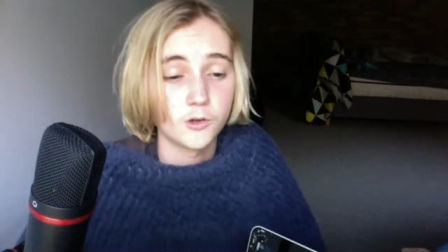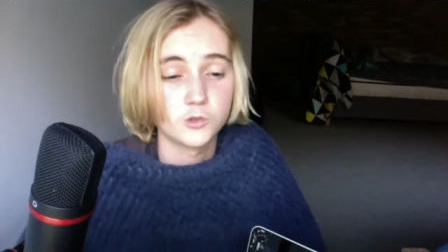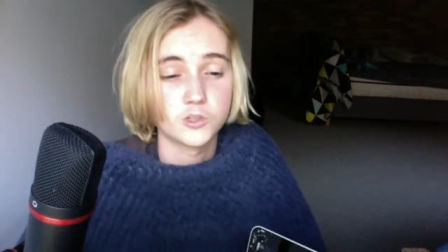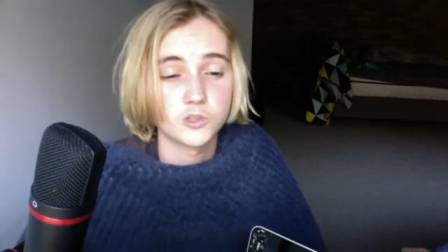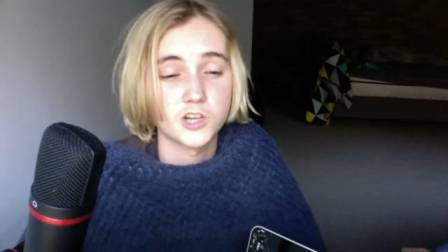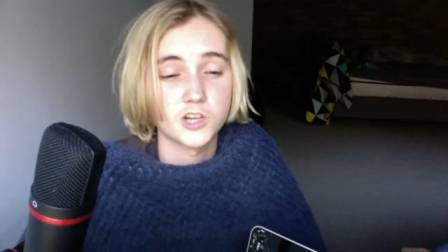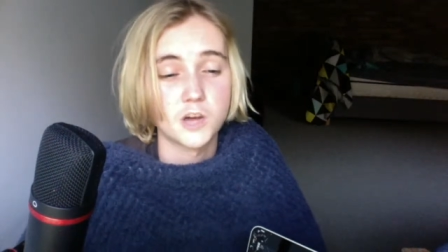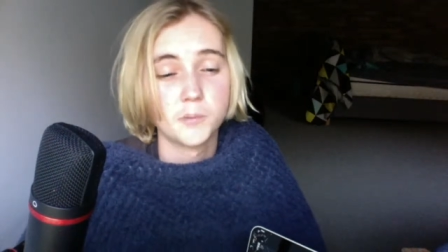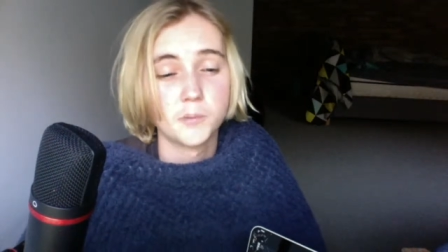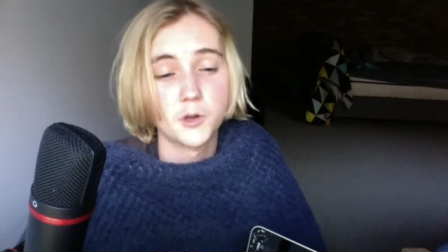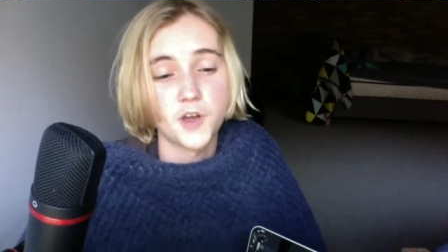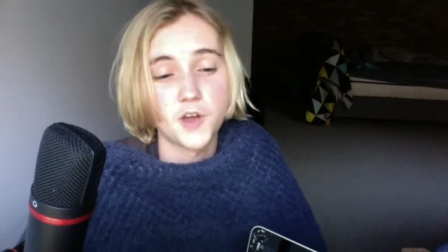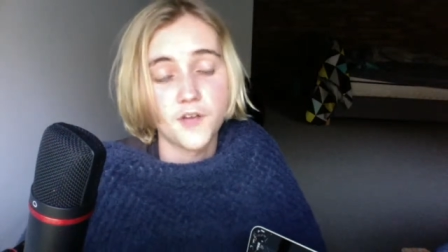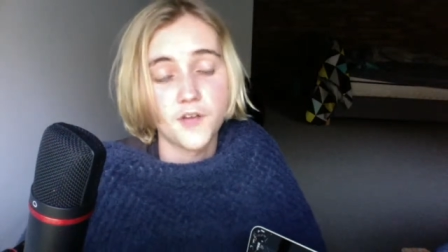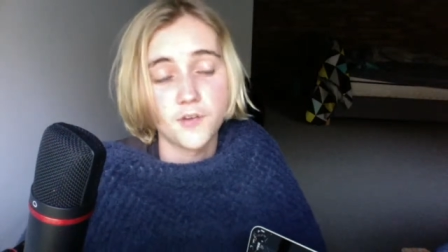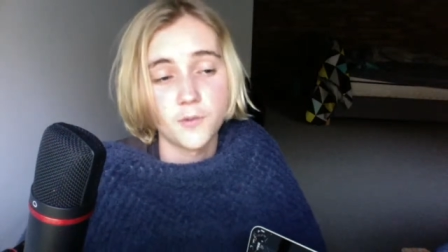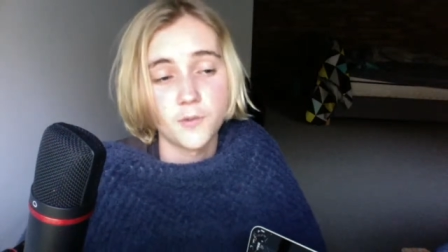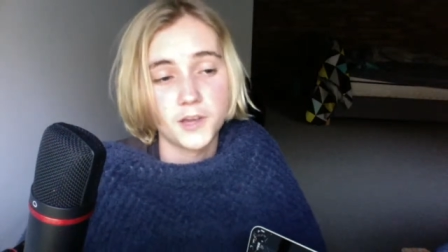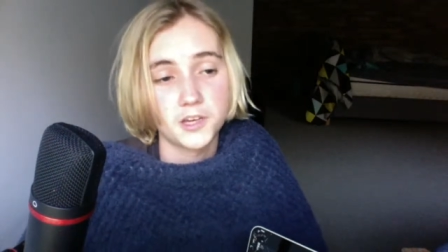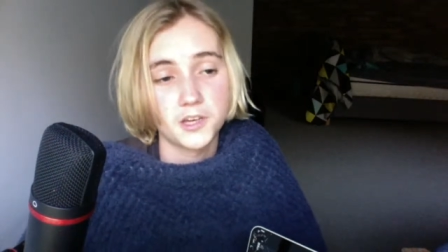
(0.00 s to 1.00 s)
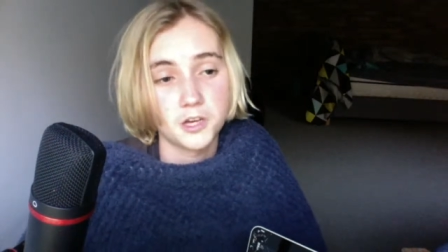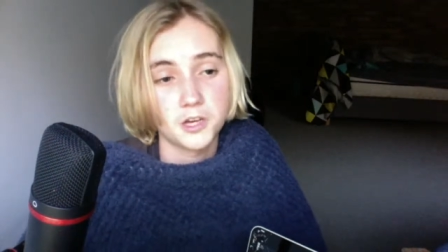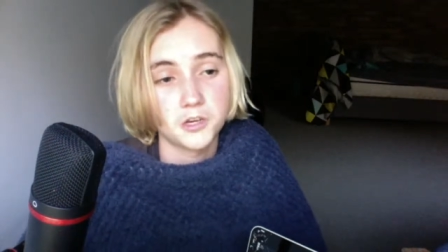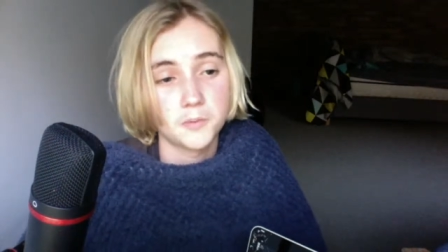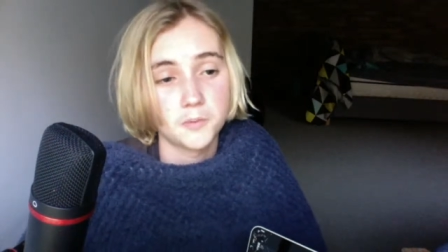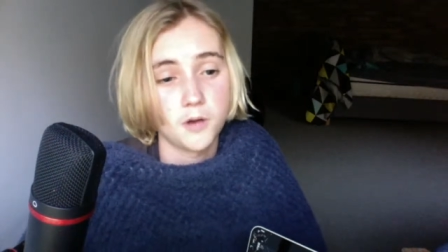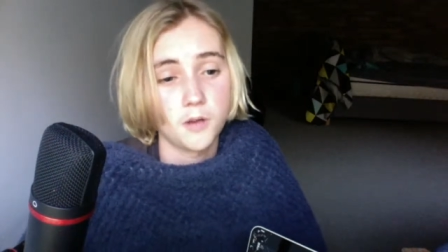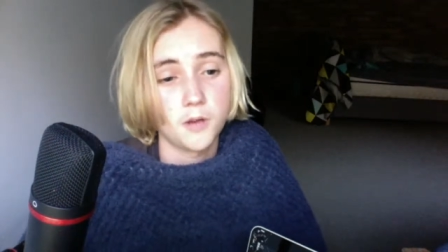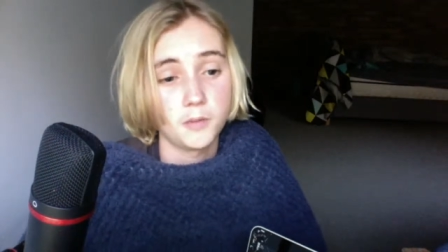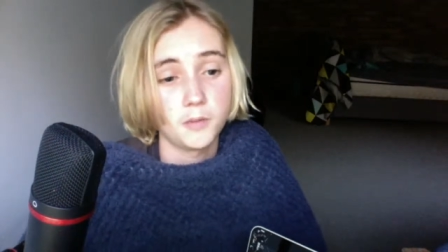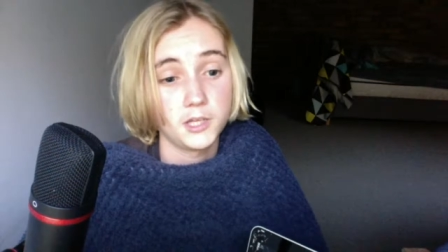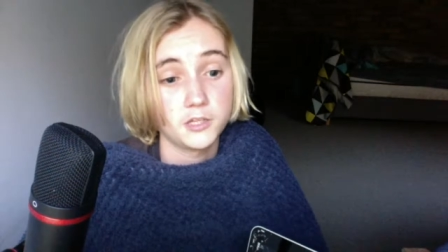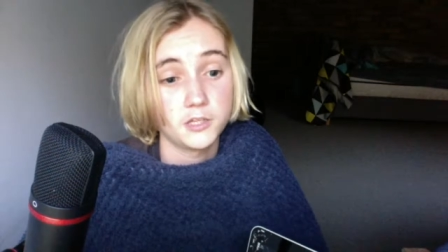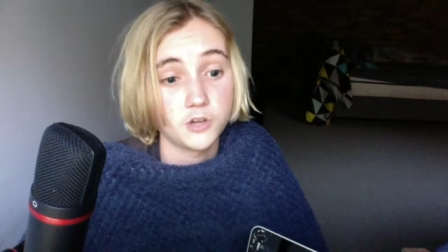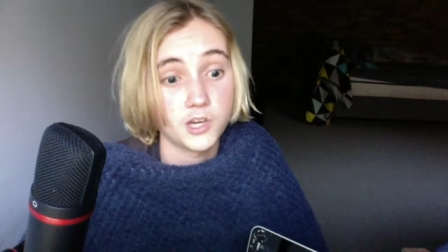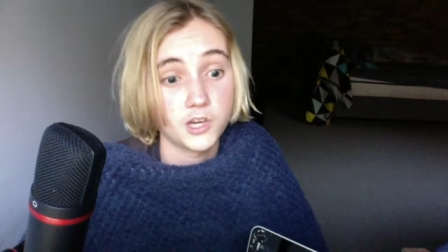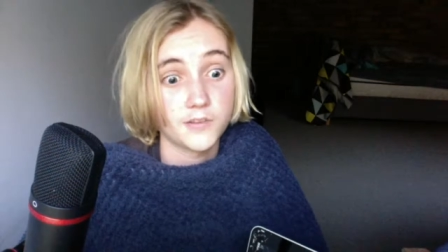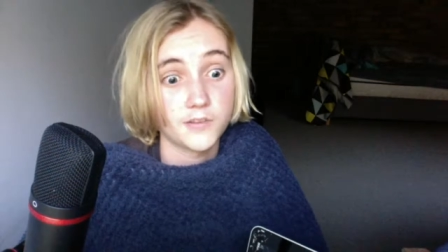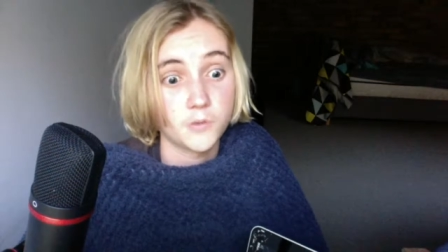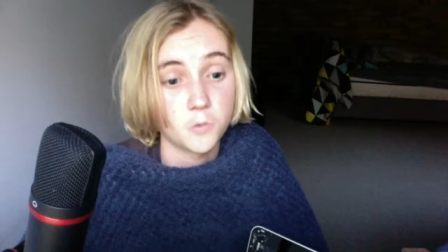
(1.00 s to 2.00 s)
which I upload every week, and you probably
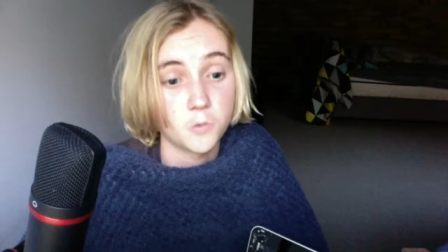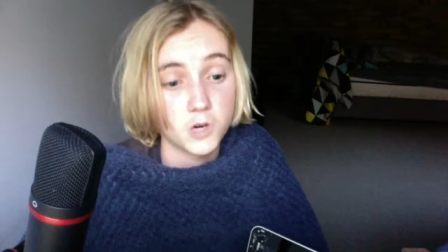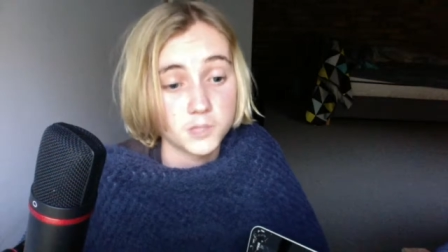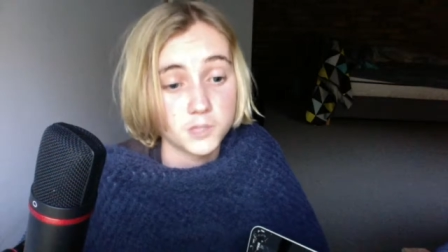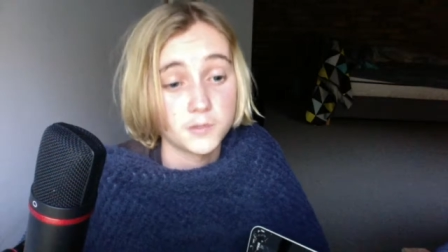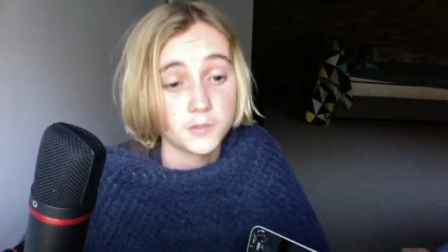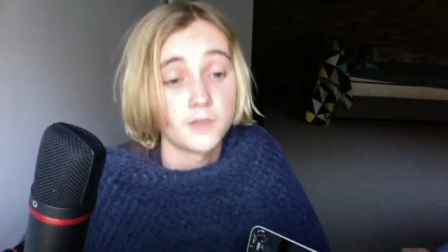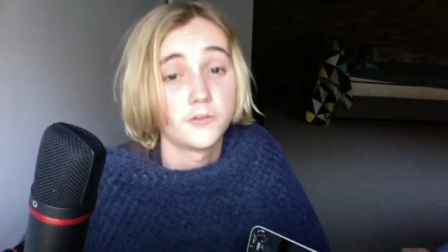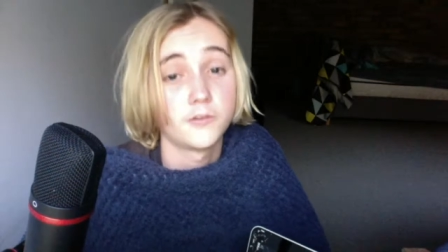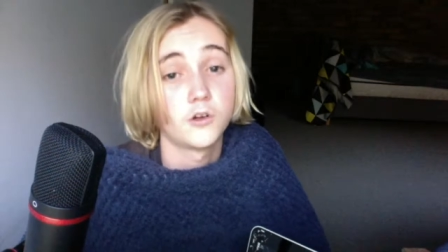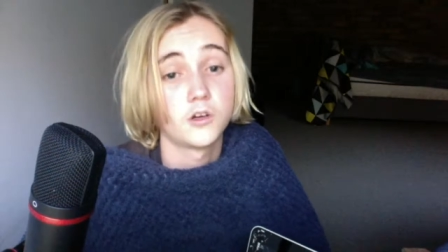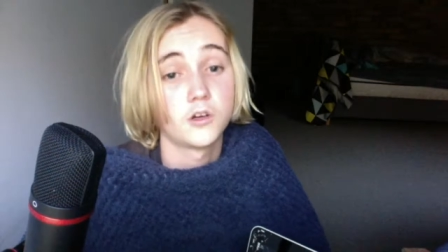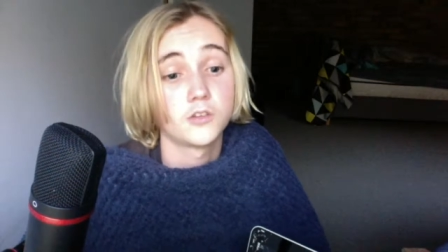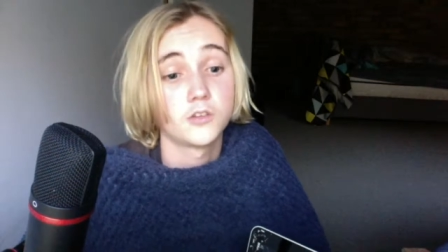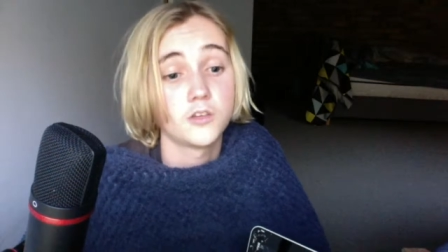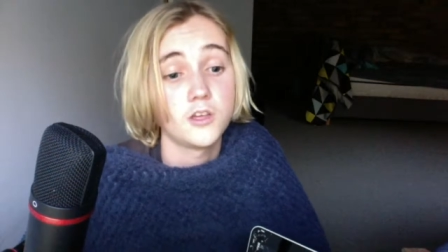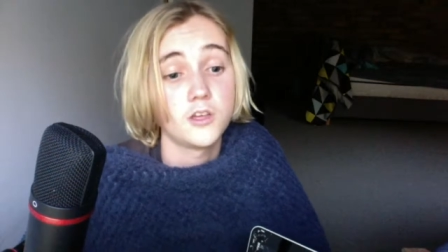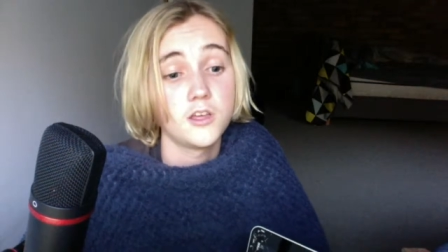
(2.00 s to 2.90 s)
don't even watch my vlogs.